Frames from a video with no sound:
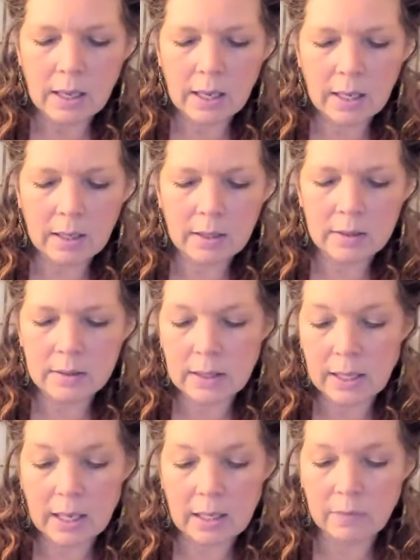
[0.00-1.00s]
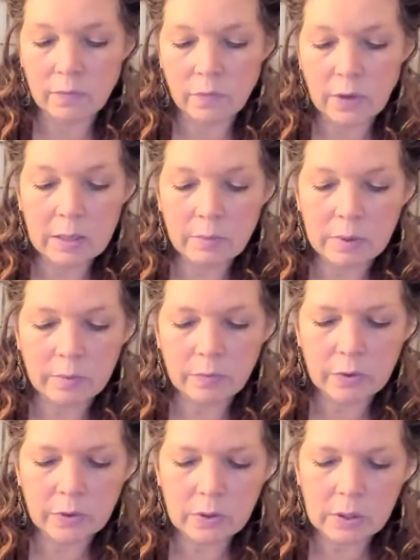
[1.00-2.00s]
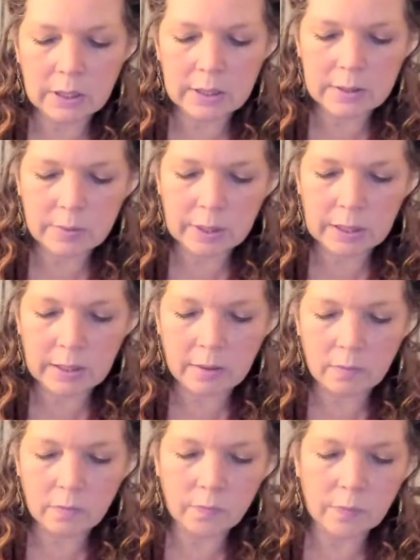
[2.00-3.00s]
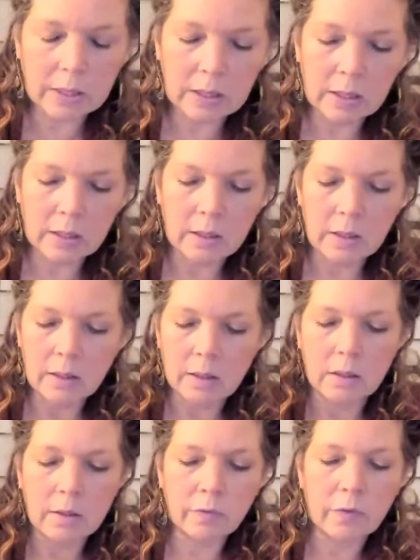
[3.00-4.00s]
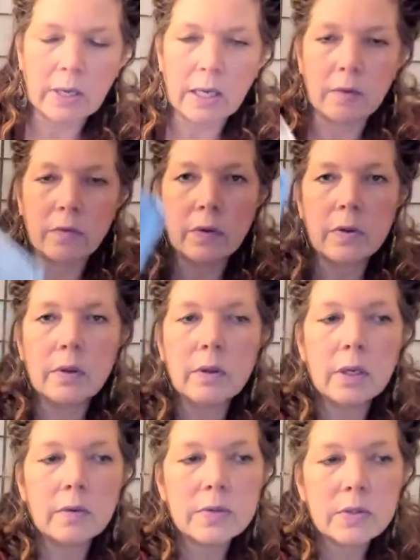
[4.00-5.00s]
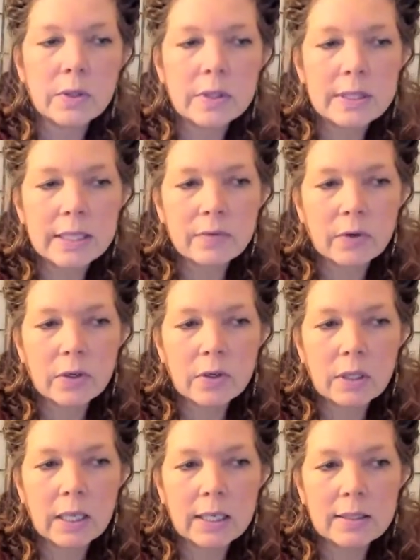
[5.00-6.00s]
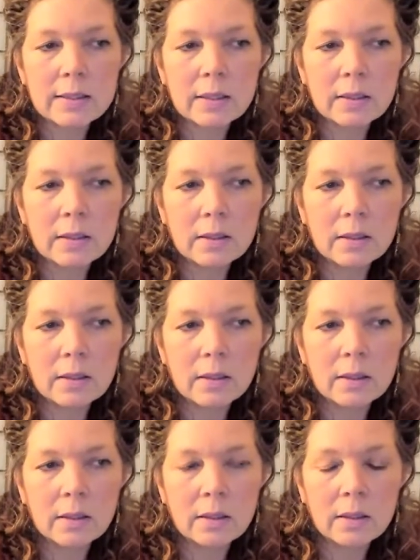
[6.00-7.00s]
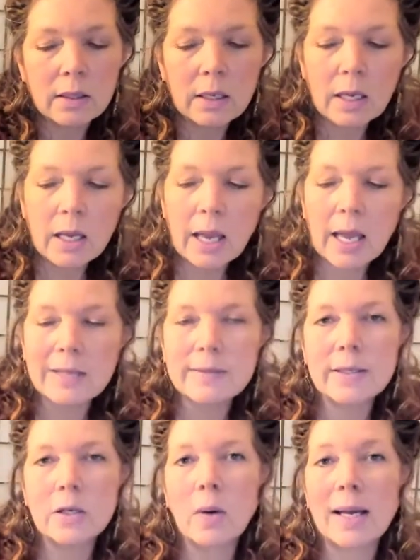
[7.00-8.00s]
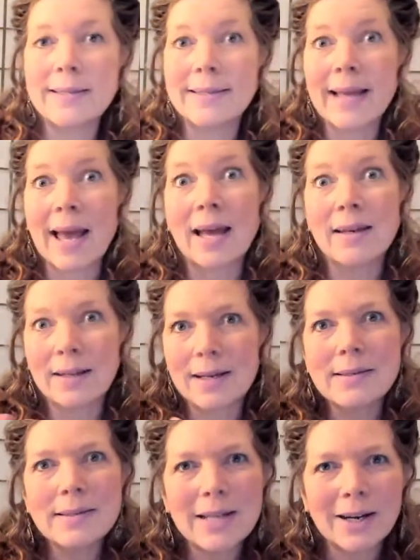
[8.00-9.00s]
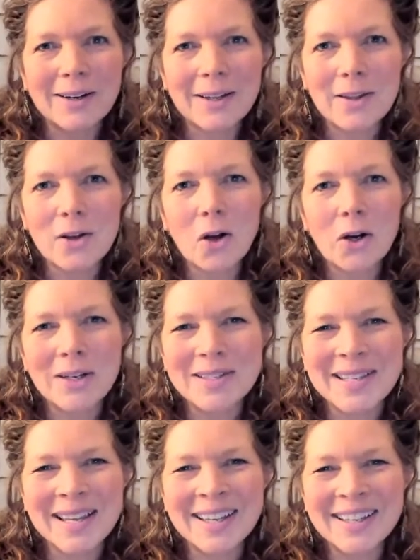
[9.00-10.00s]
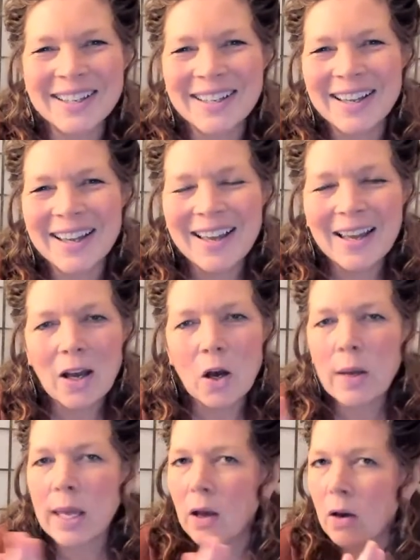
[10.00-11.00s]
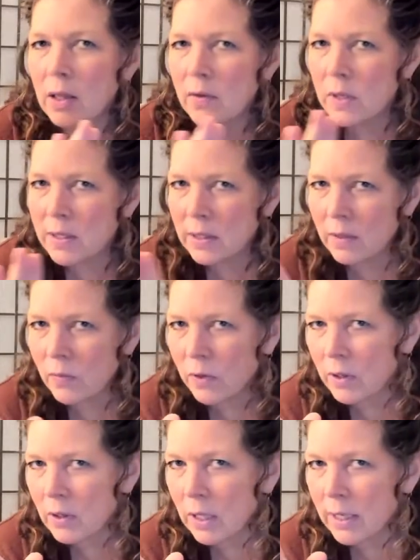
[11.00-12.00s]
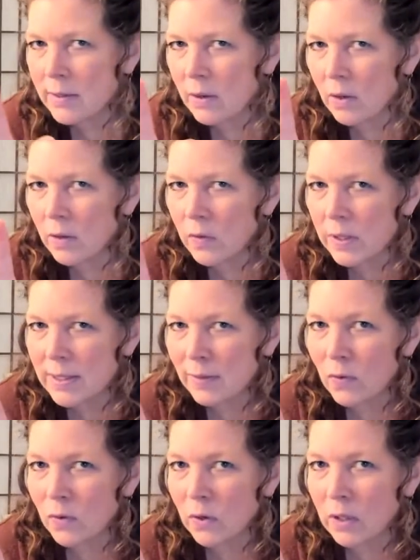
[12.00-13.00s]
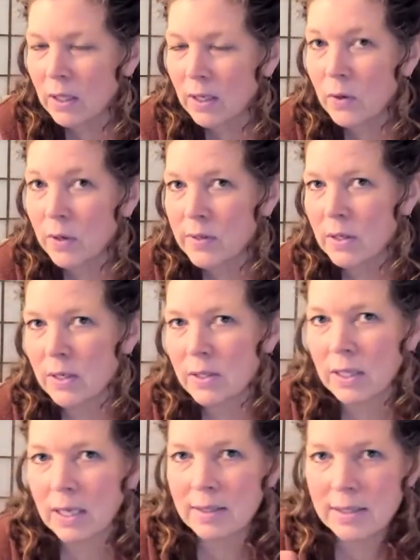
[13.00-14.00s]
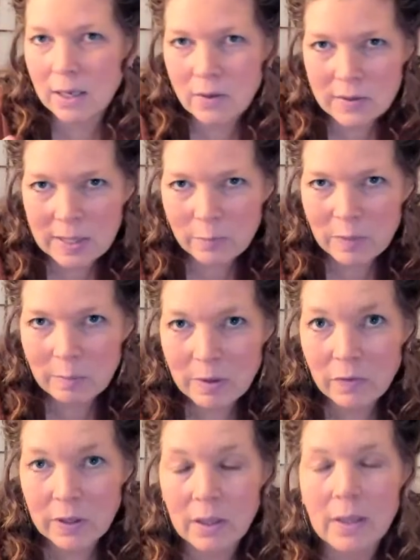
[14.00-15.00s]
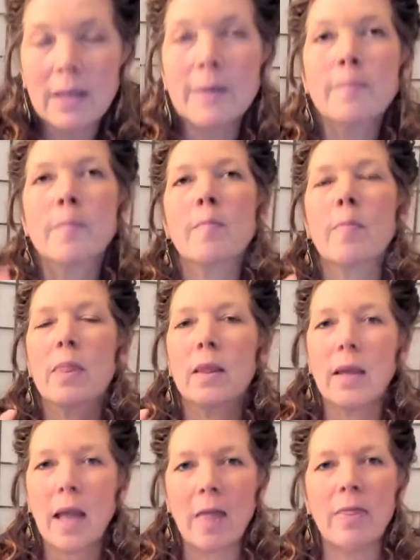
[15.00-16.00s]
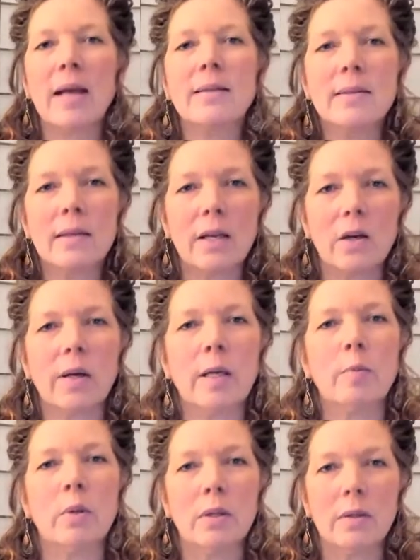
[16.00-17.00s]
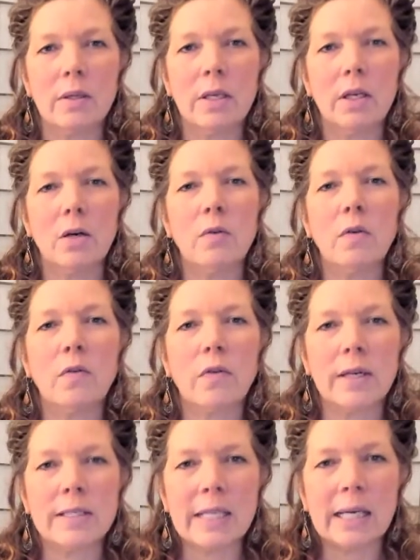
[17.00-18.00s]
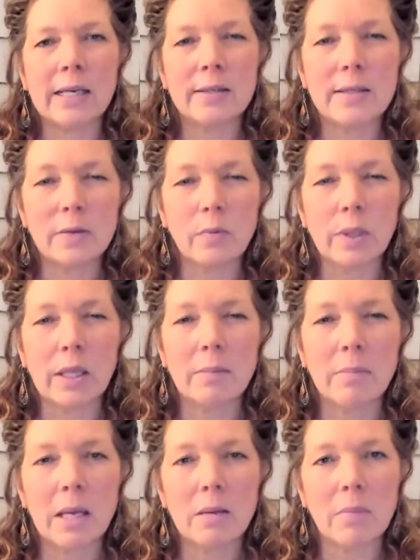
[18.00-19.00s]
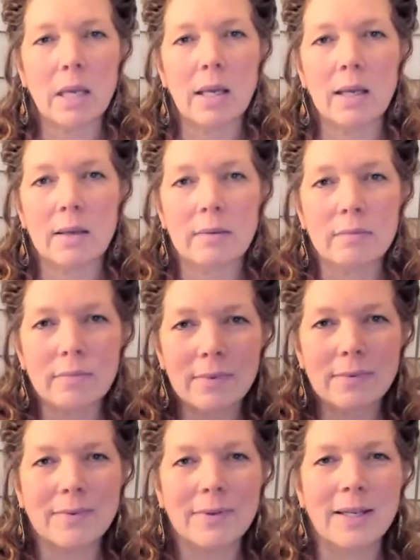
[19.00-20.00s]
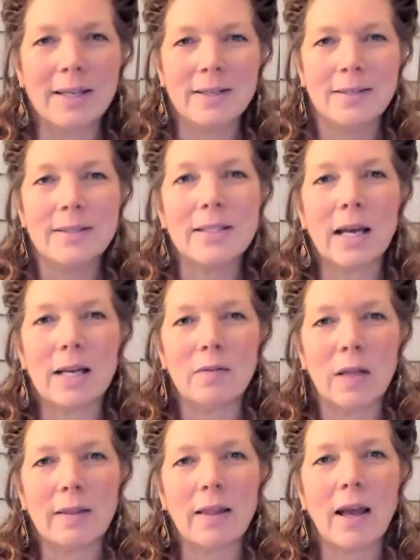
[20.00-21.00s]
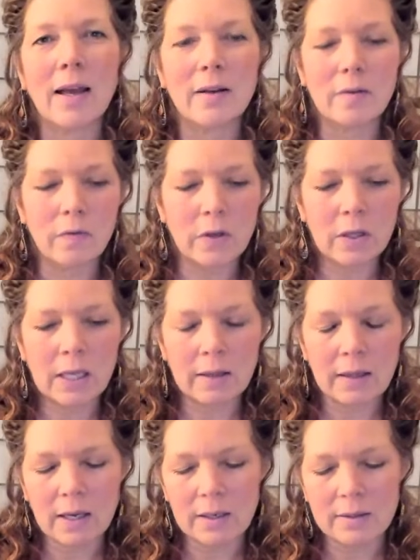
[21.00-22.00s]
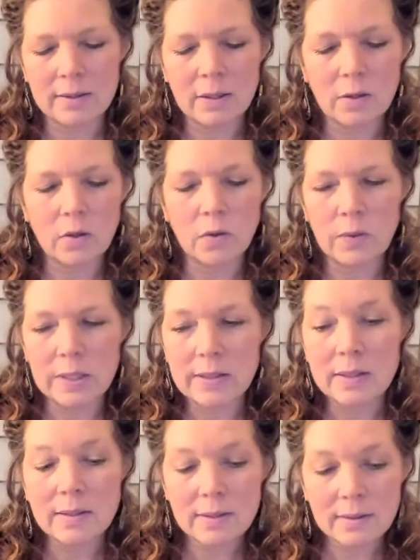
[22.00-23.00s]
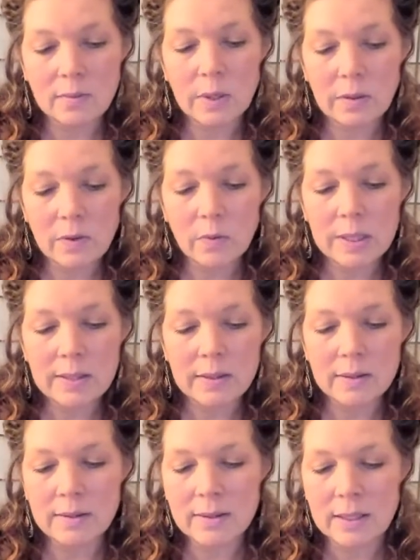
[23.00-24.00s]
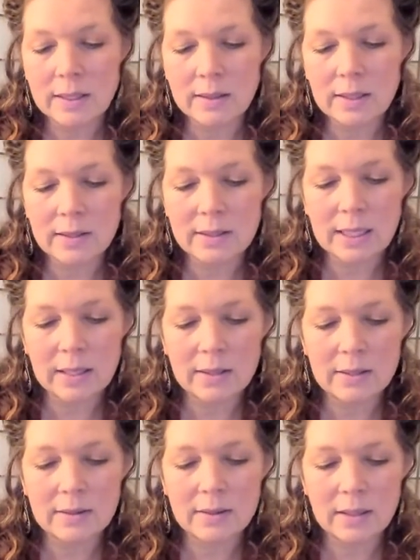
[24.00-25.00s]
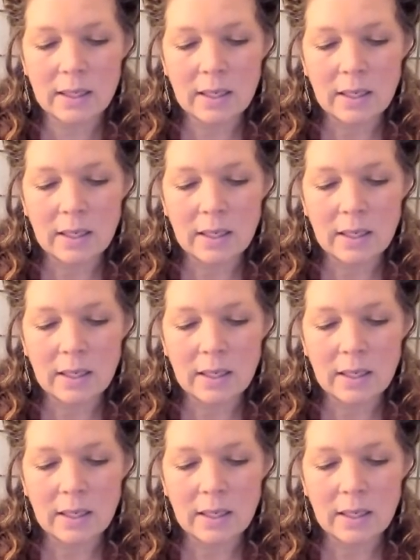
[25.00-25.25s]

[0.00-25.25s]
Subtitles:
And I can't even find one with vertical lines right now. The 5 of Swords has vertical lines. And so I sat and I stared at the cards. Okay, all of these have vertical lines, all of these have horizontal lines. How does that me feel? And that's incredible, you know, for a deck to really make me dive like that and feel like that. And so this is one of the reasons that this deck is